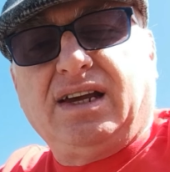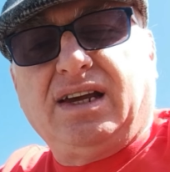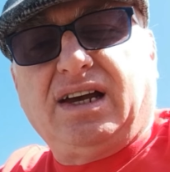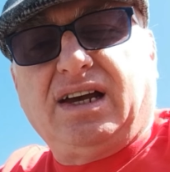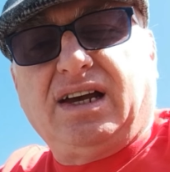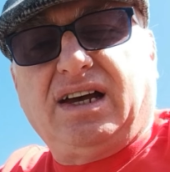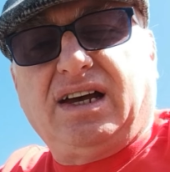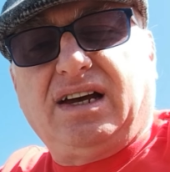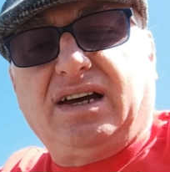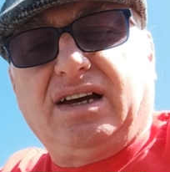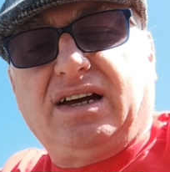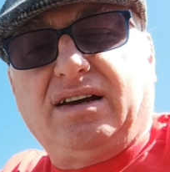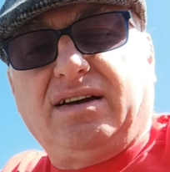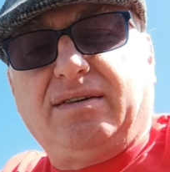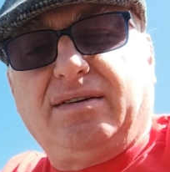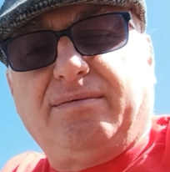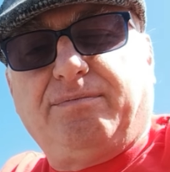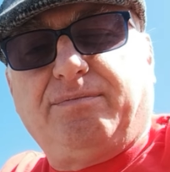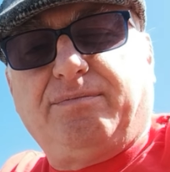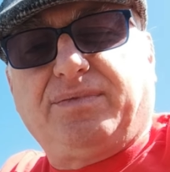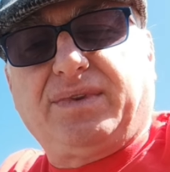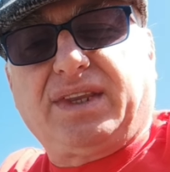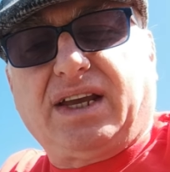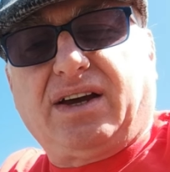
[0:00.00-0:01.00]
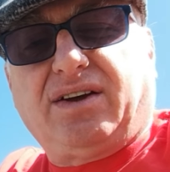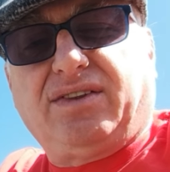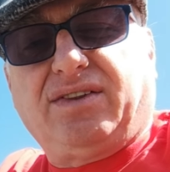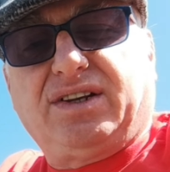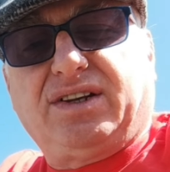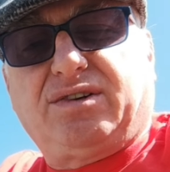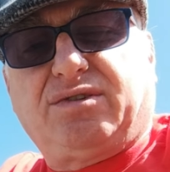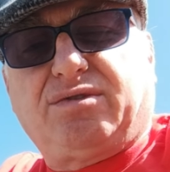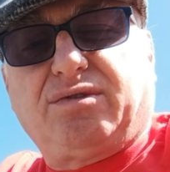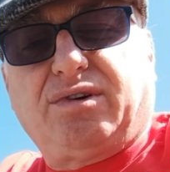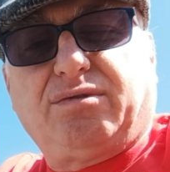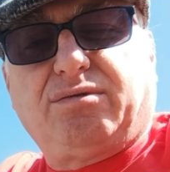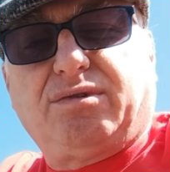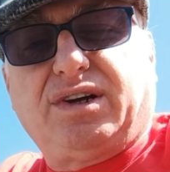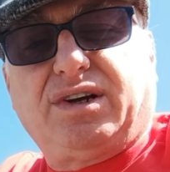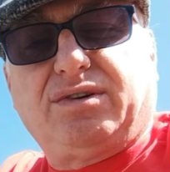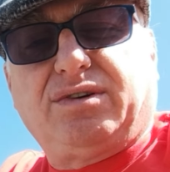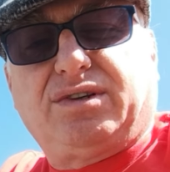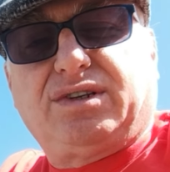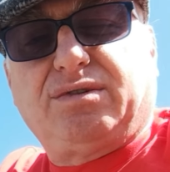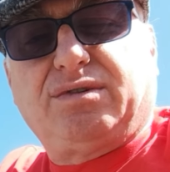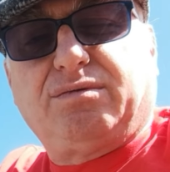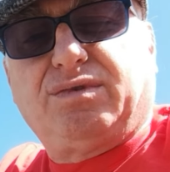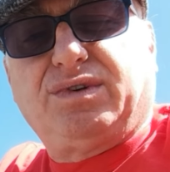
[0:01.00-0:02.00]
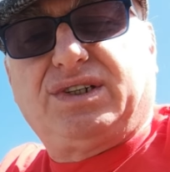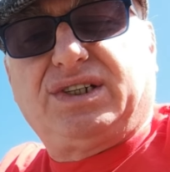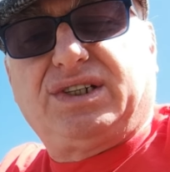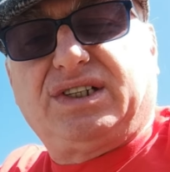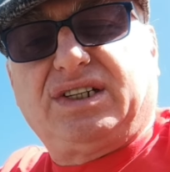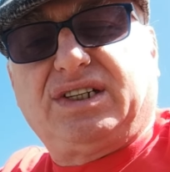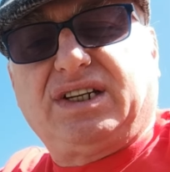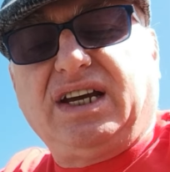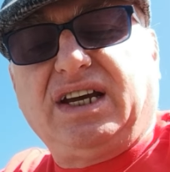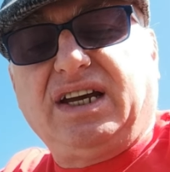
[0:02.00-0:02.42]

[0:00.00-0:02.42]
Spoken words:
on the trunk road to Worcester,